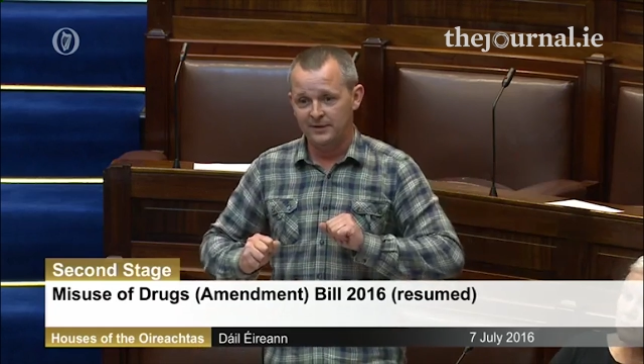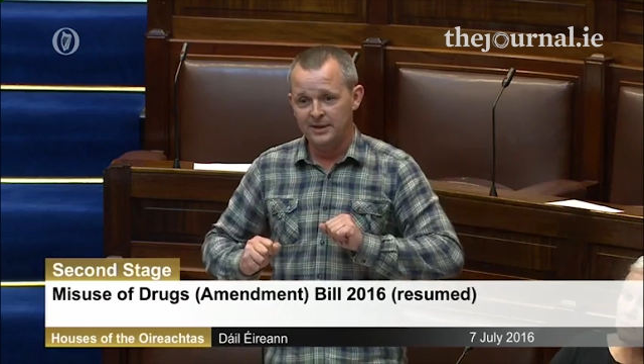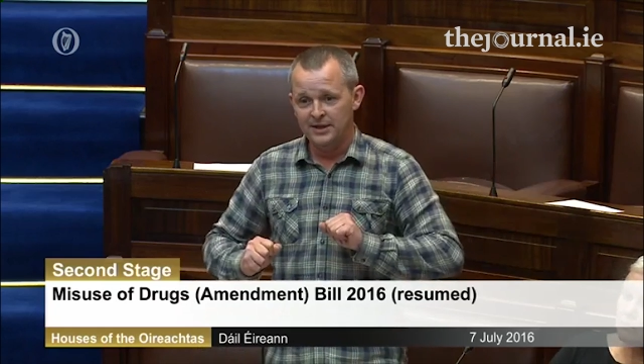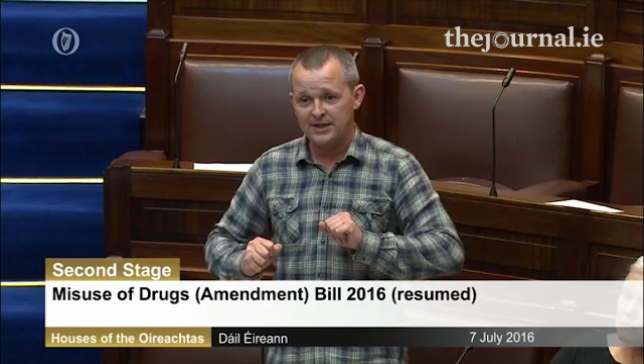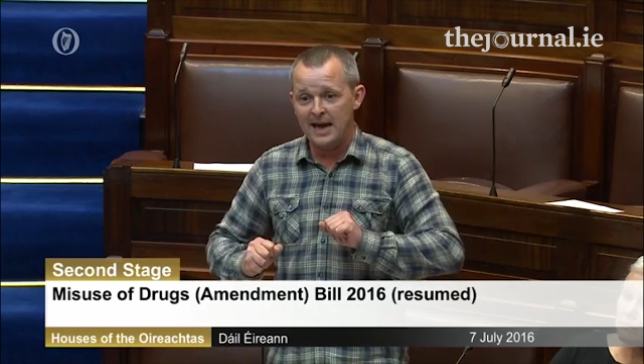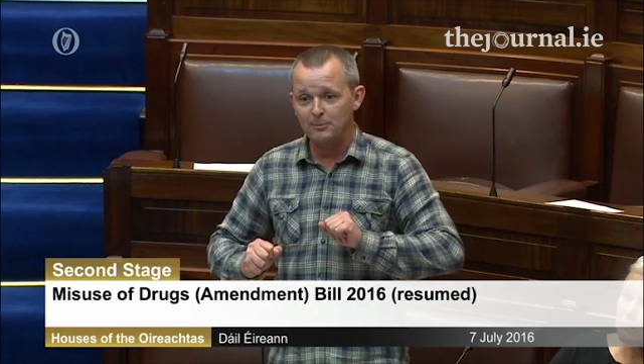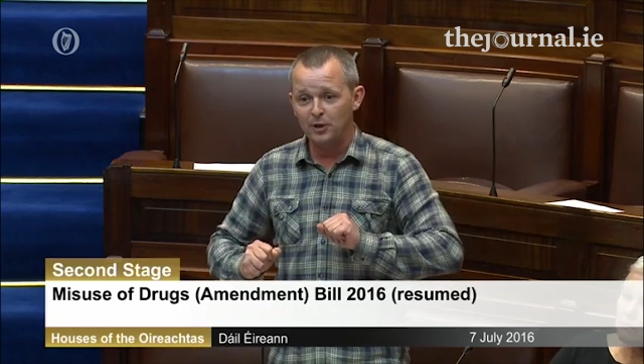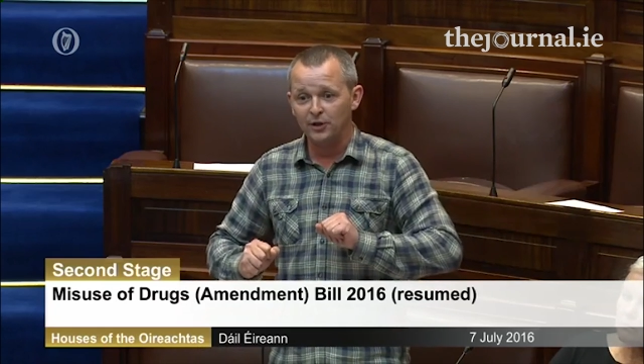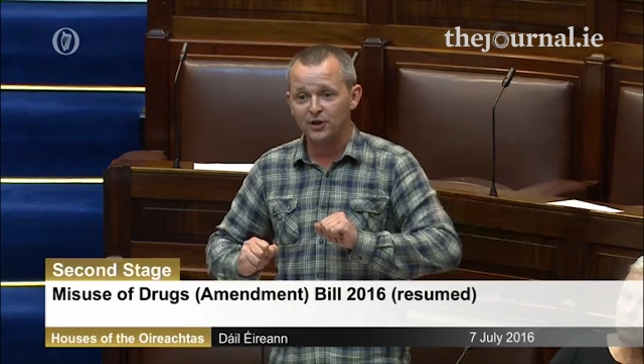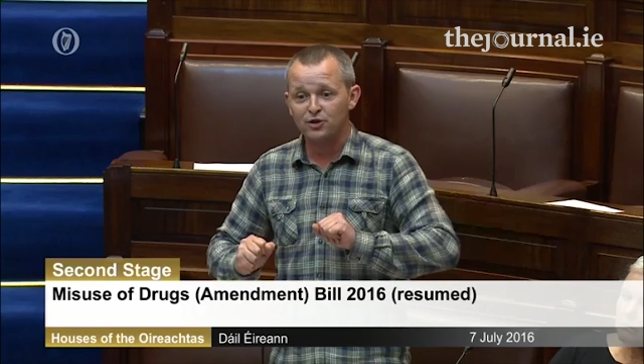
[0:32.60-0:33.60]
statement
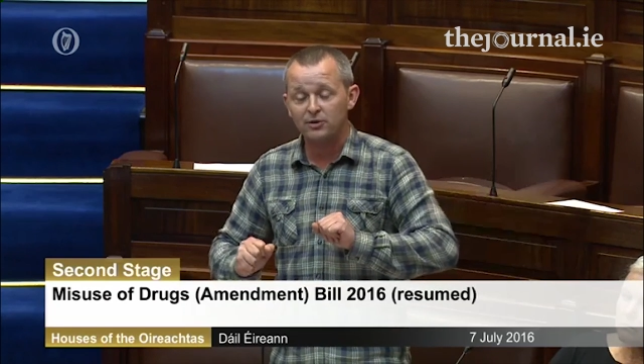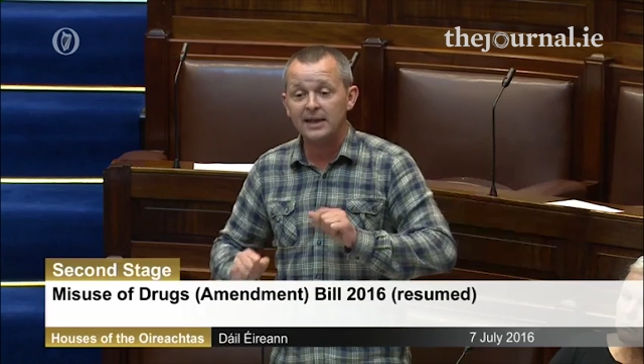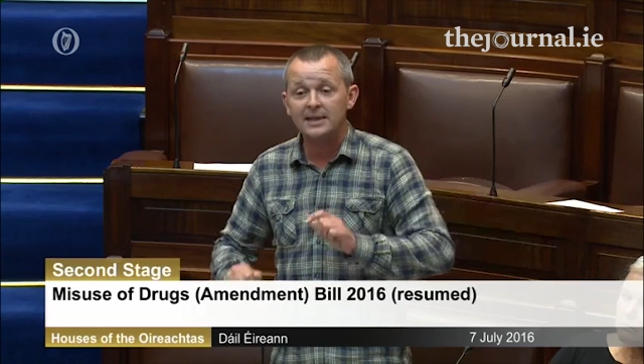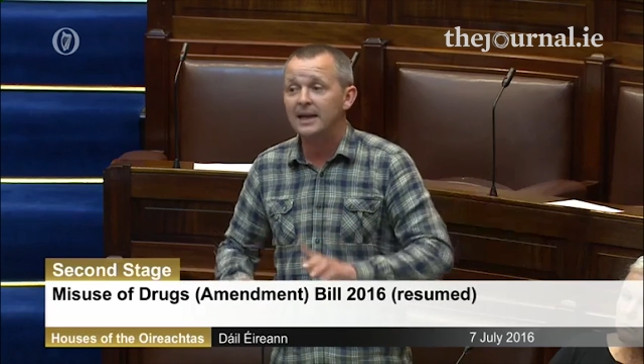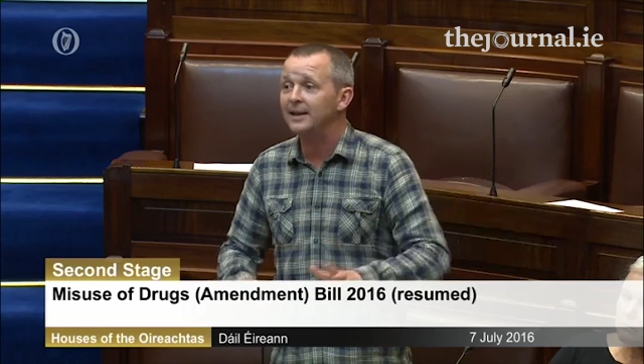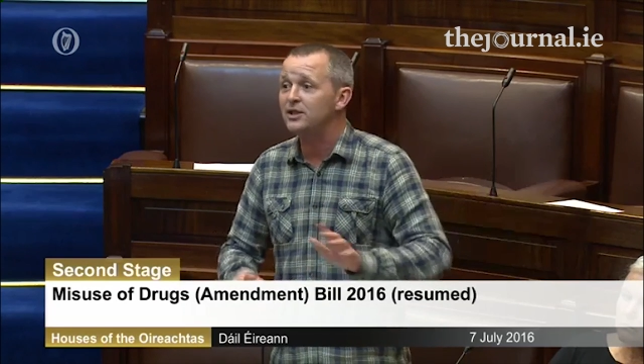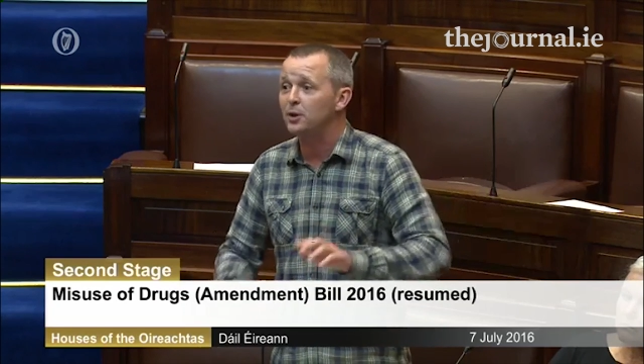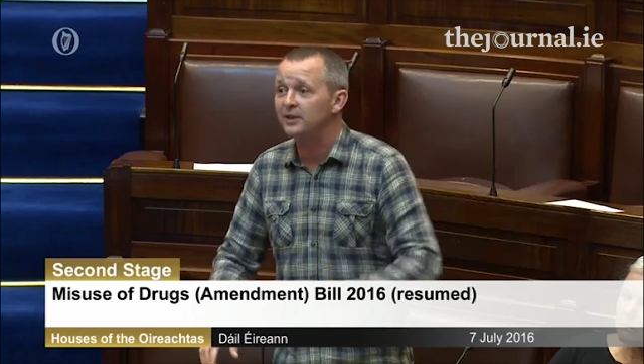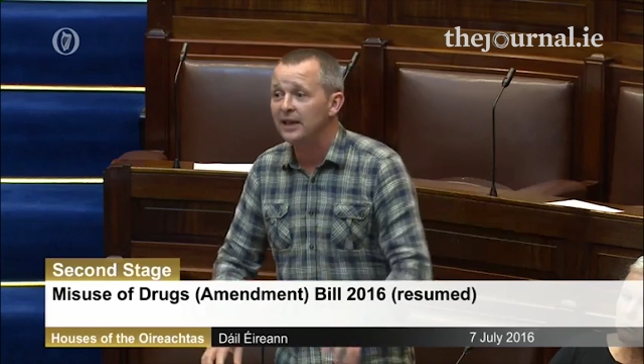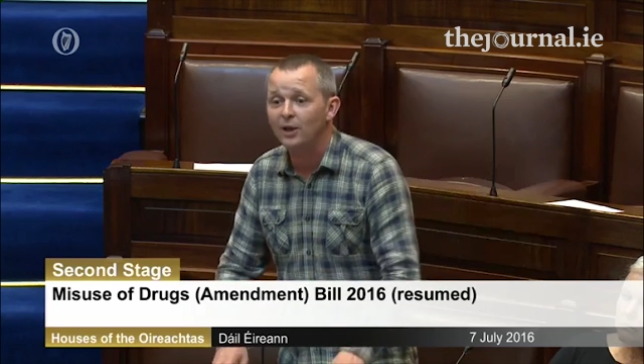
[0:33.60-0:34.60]
on the street, and they do a
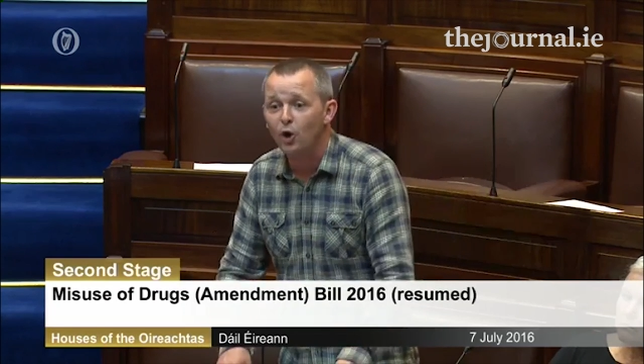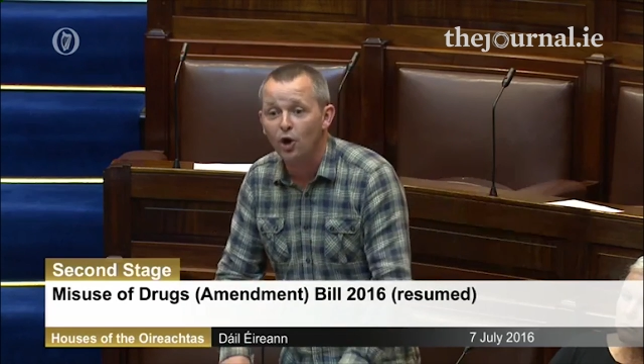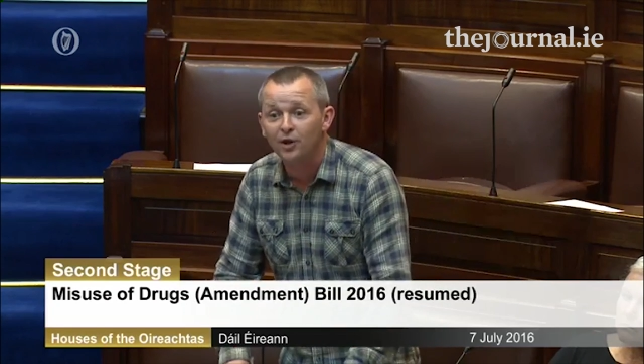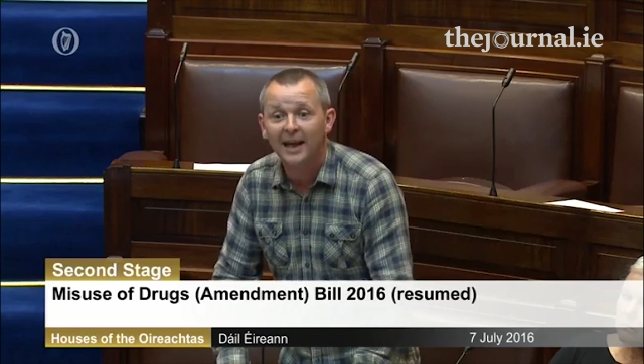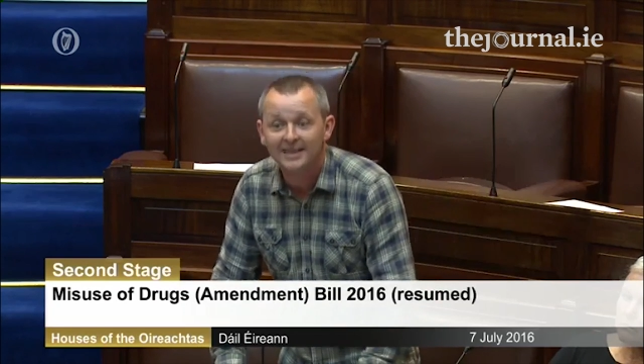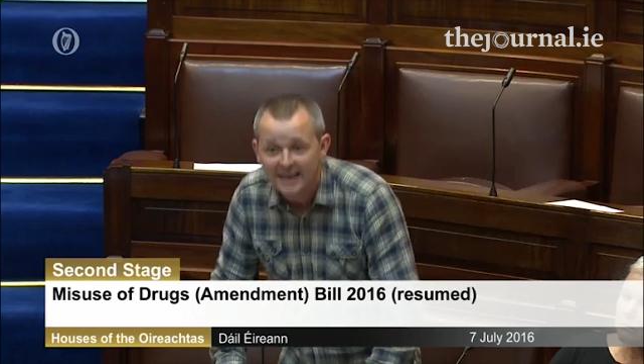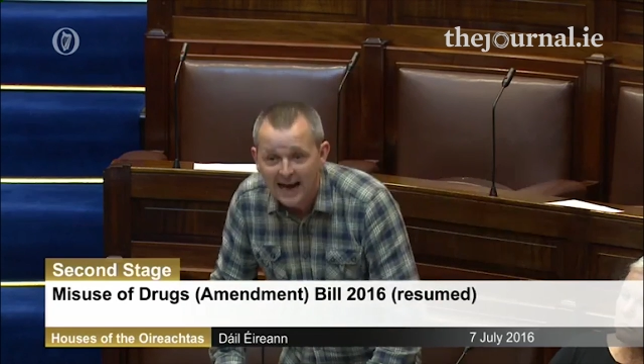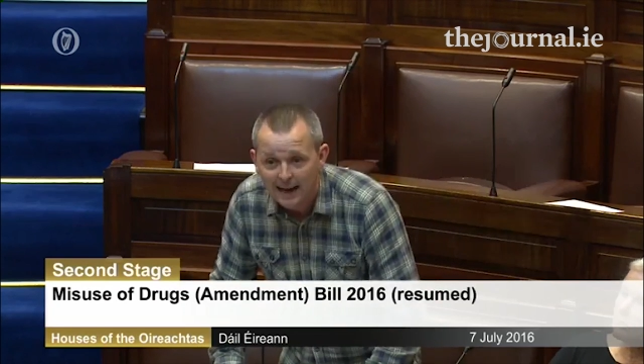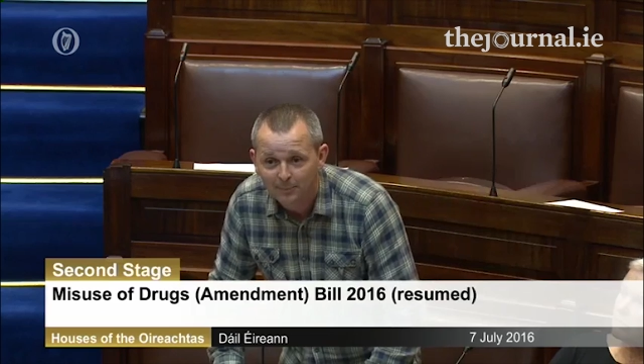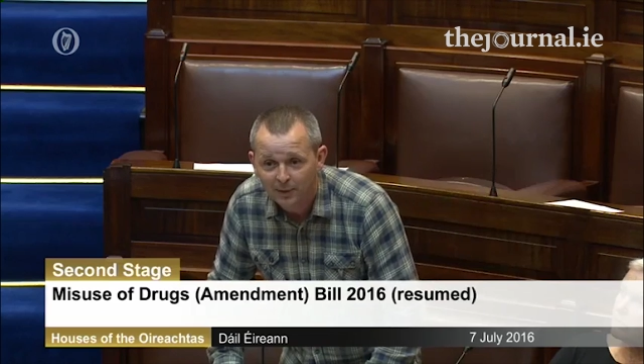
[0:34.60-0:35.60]
thing called a
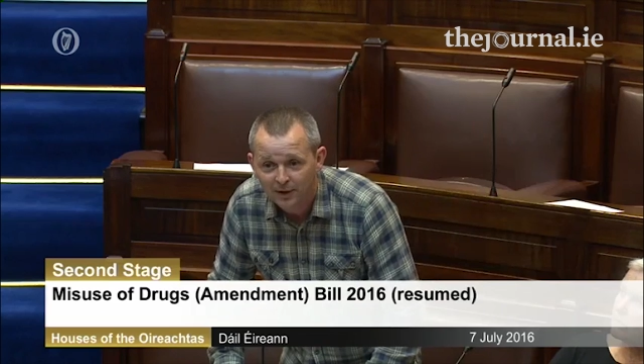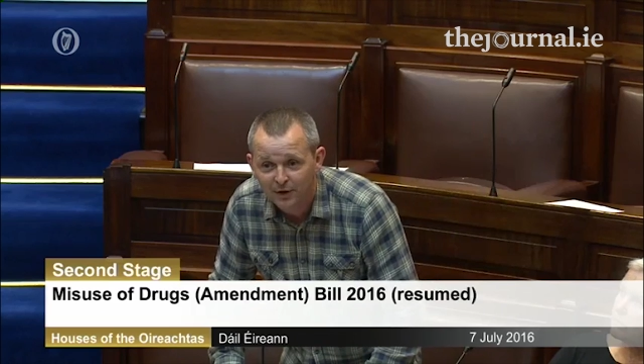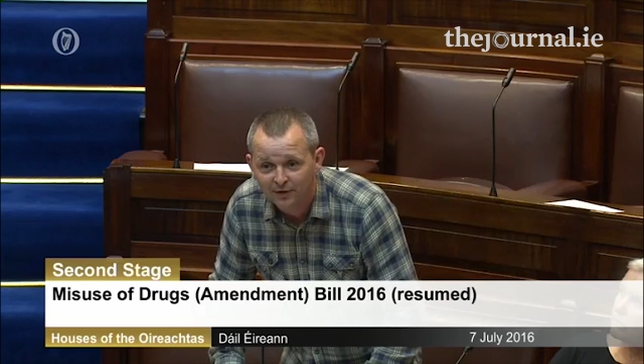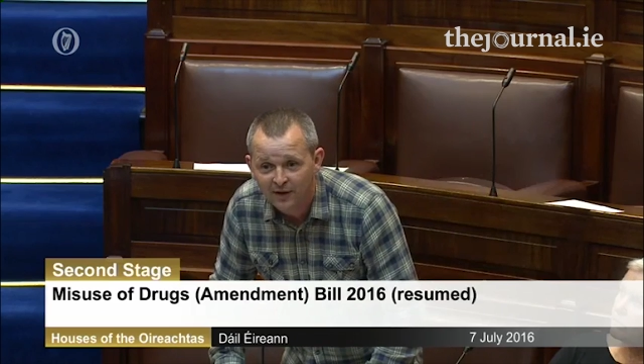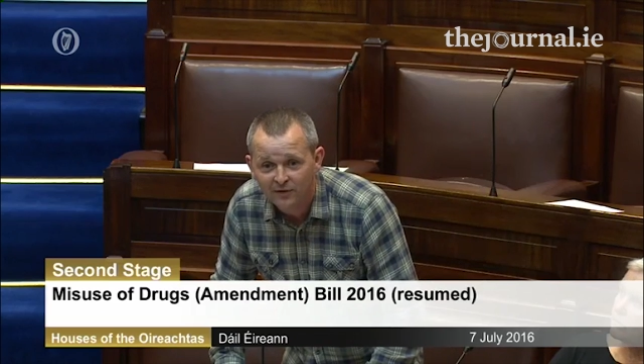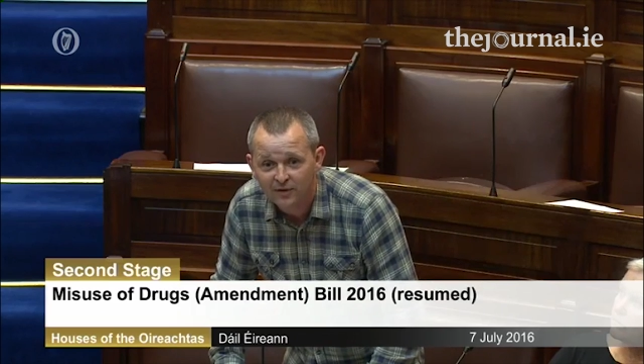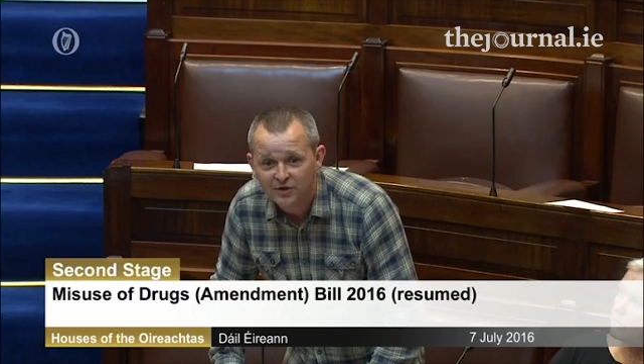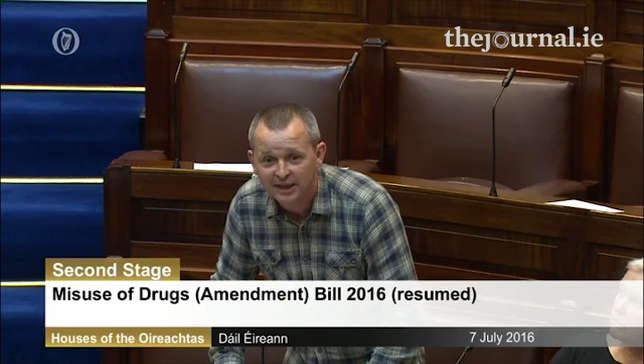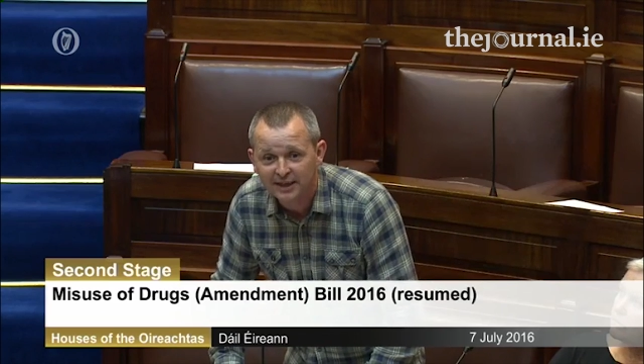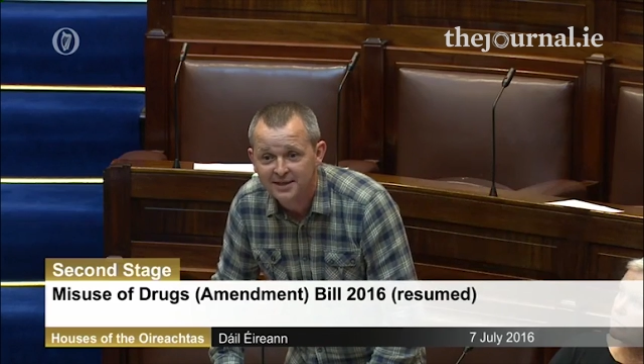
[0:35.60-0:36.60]
dab. I don't know if you've ever
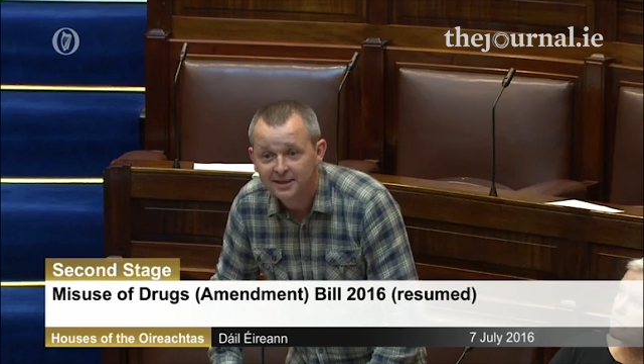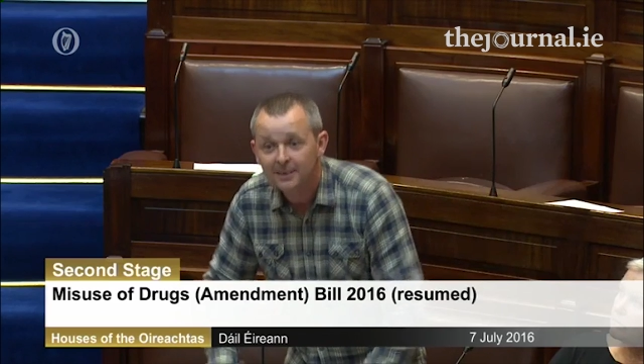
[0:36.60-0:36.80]
seen it.